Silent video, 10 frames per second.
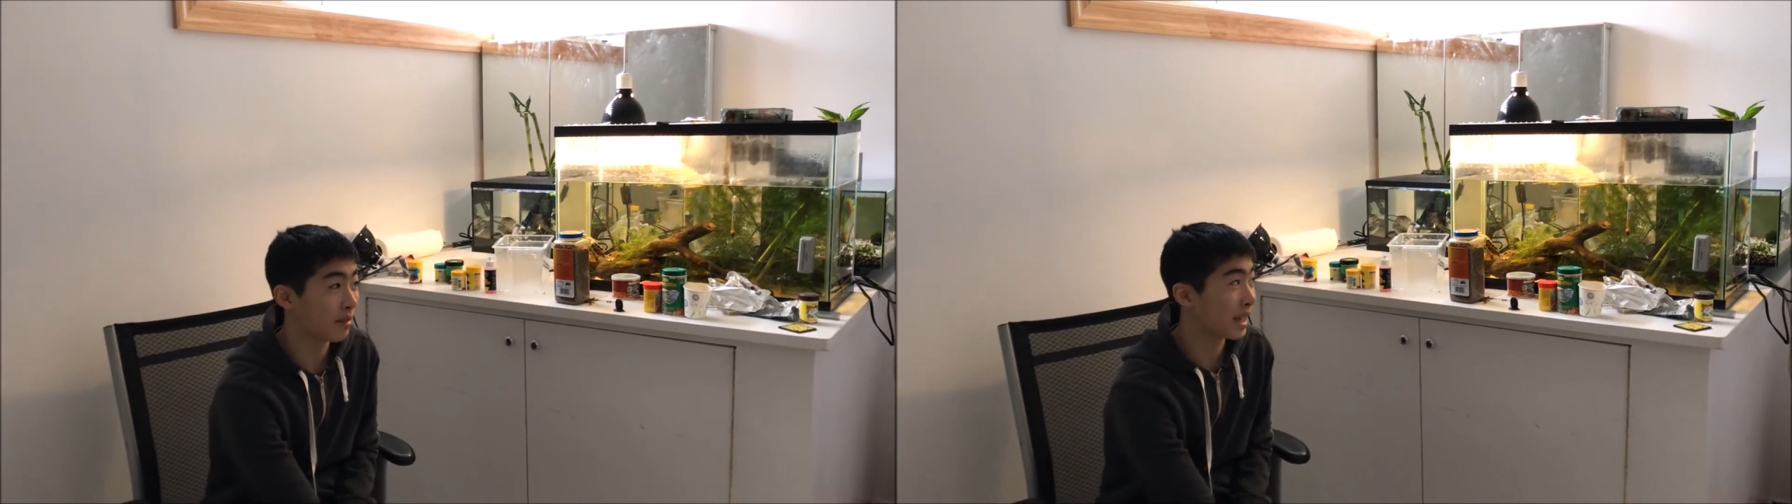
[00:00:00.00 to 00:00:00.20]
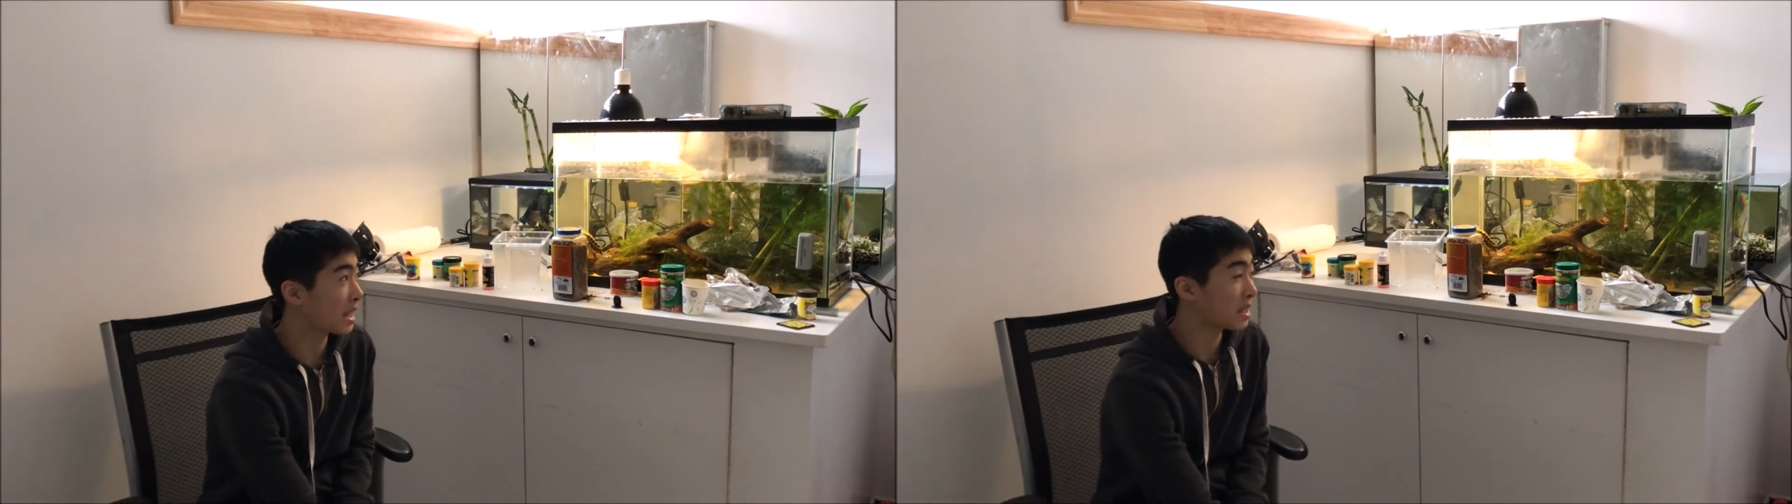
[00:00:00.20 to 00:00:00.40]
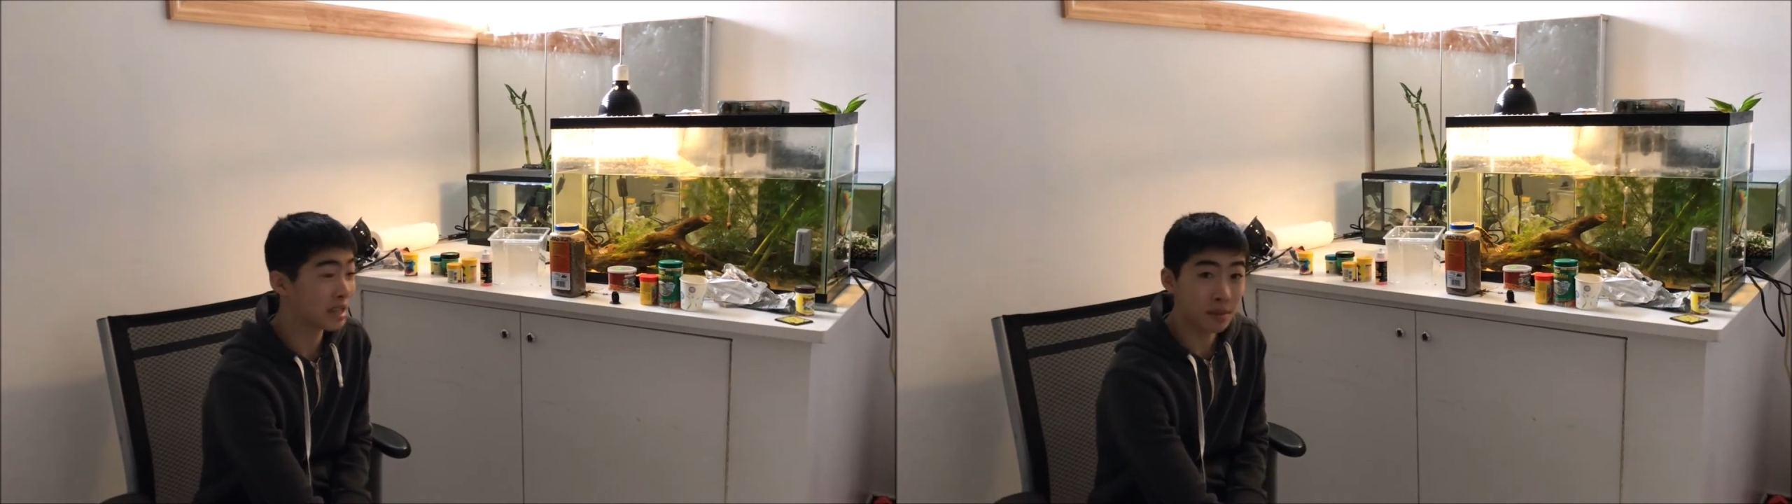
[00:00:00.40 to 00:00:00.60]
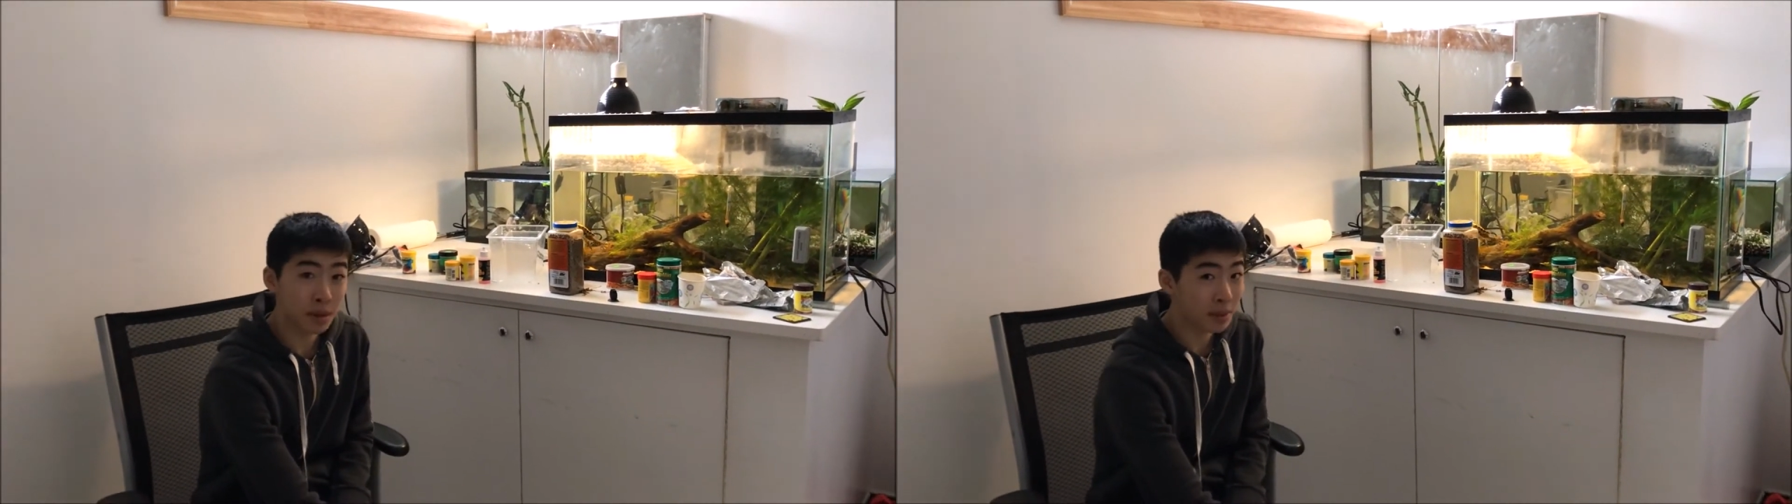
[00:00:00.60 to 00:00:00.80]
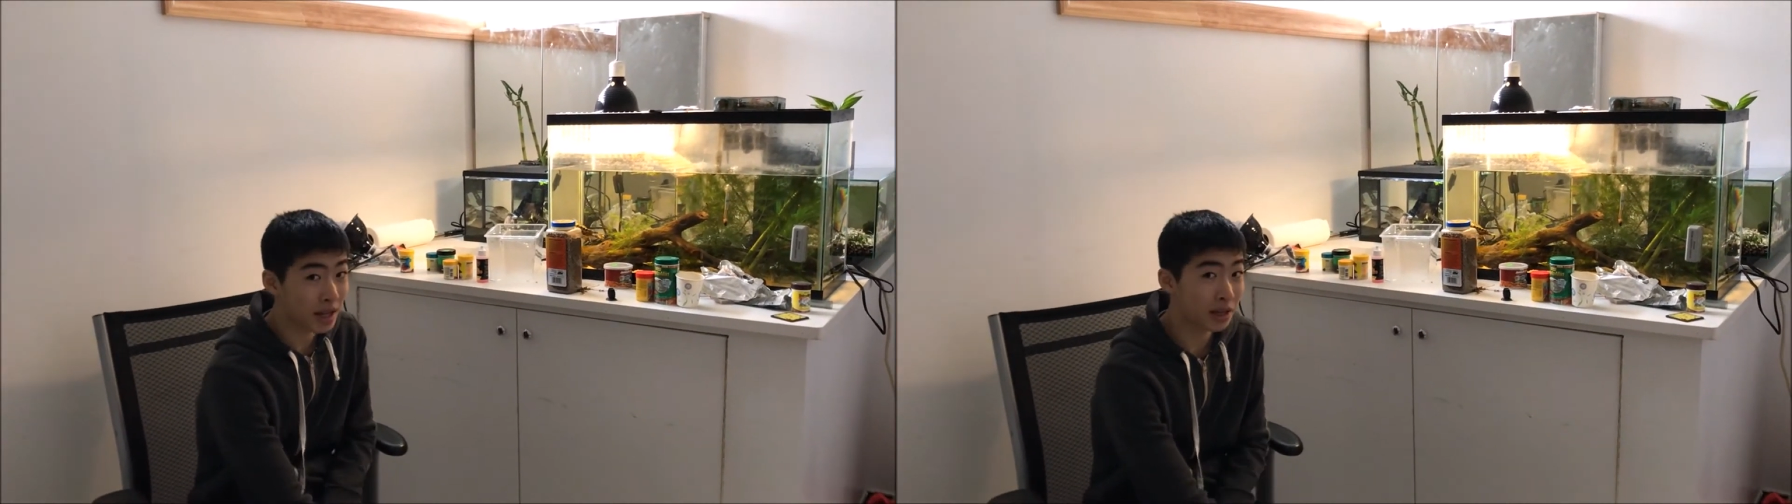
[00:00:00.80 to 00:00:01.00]
Like the
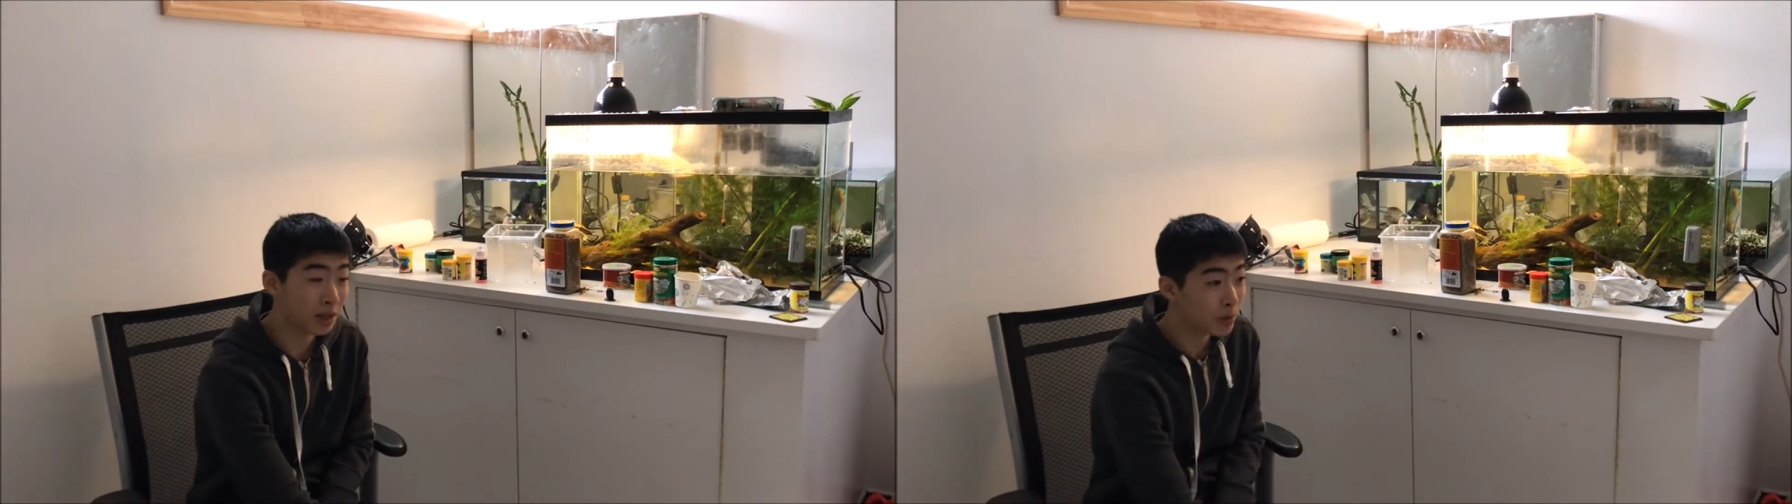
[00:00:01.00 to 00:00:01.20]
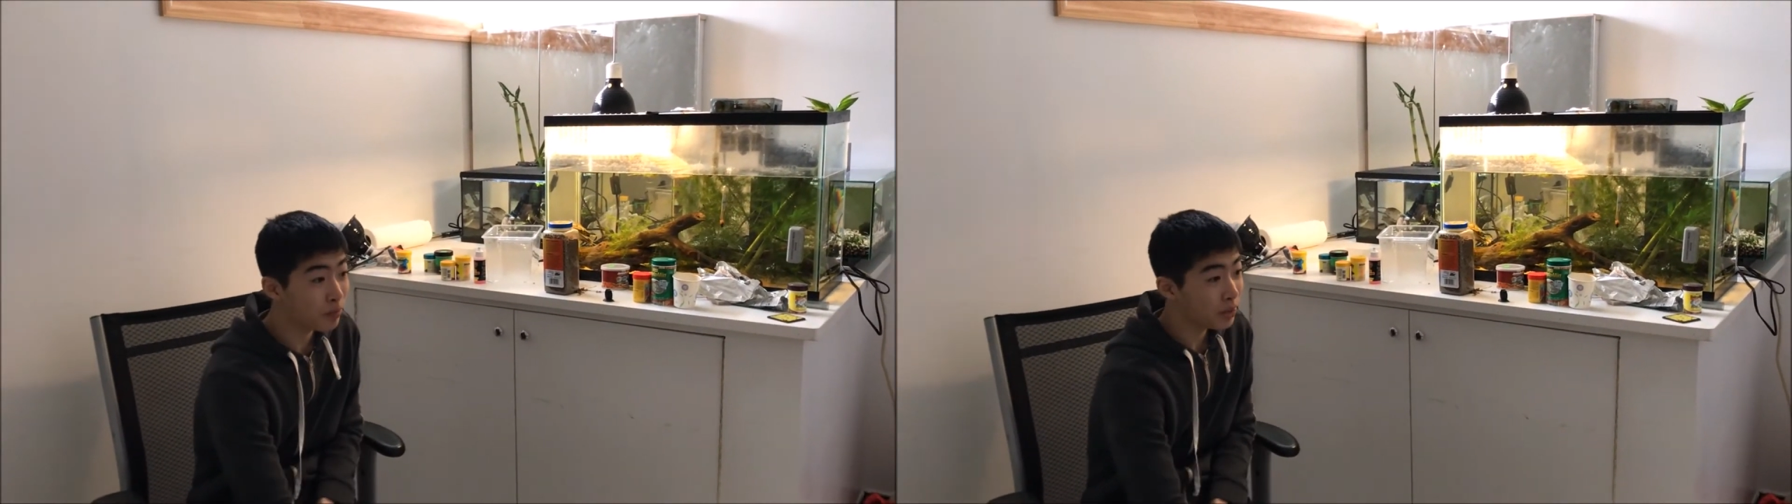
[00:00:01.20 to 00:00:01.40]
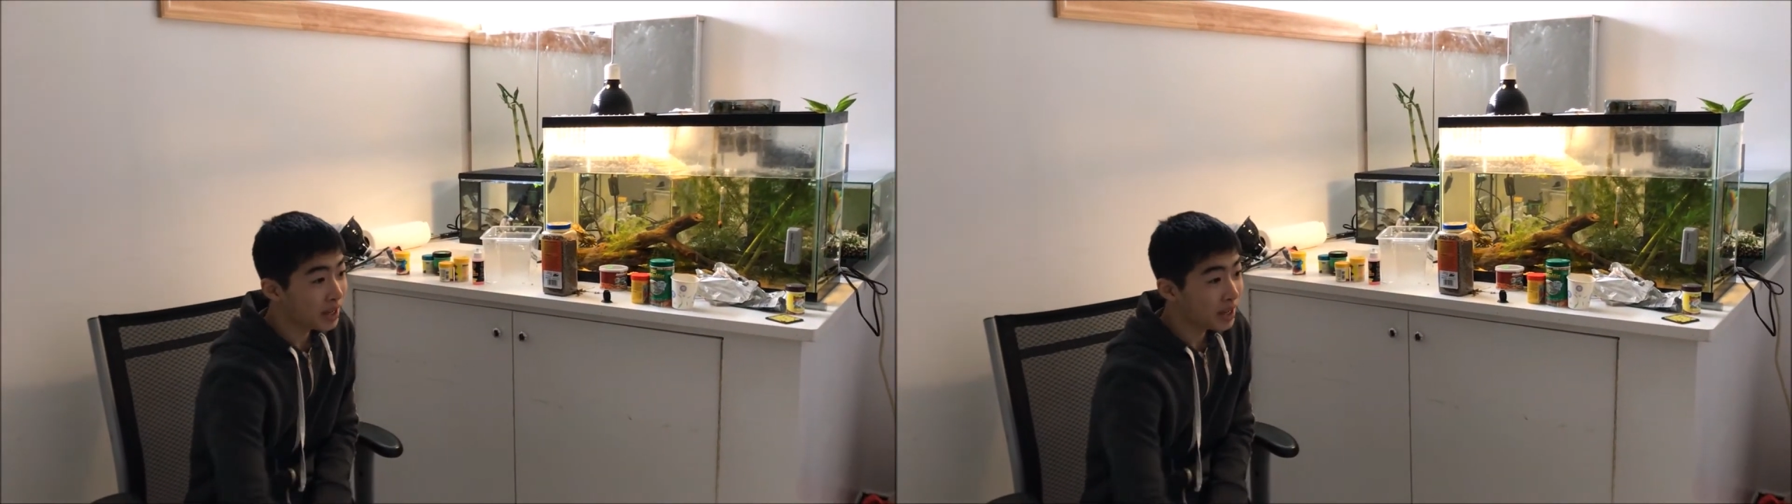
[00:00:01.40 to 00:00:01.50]
zebra pleco,